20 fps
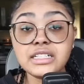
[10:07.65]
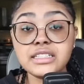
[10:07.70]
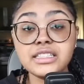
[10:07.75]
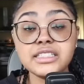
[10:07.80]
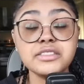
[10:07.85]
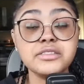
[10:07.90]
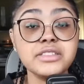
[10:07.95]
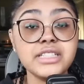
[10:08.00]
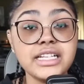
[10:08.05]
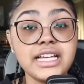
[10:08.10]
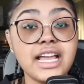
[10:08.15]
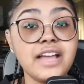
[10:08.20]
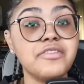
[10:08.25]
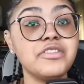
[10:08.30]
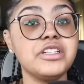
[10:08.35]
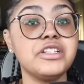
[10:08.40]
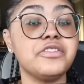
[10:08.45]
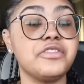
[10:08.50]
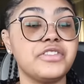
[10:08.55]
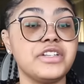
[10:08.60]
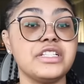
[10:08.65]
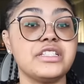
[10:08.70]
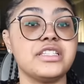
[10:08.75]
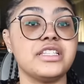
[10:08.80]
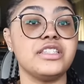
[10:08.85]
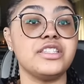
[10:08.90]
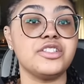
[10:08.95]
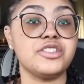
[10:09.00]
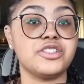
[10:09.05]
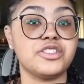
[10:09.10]
Literally every defense
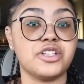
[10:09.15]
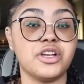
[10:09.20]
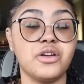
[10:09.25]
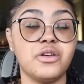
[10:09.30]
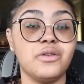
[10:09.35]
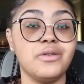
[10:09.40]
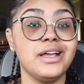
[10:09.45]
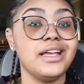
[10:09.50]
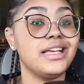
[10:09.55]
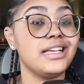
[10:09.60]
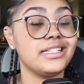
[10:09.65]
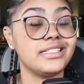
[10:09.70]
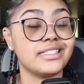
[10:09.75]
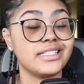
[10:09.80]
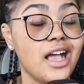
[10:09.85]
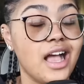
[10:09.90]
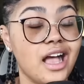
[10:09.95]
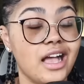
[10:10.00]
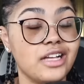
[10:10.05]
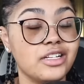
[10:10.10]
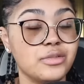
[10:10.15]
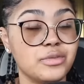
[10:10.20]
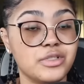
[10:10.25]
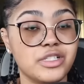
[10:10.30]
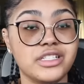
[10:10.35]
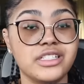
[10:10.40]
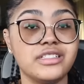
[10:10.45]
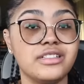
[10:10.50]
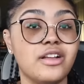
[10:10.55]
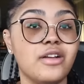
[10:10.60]
in this show is
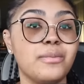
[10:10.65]
100%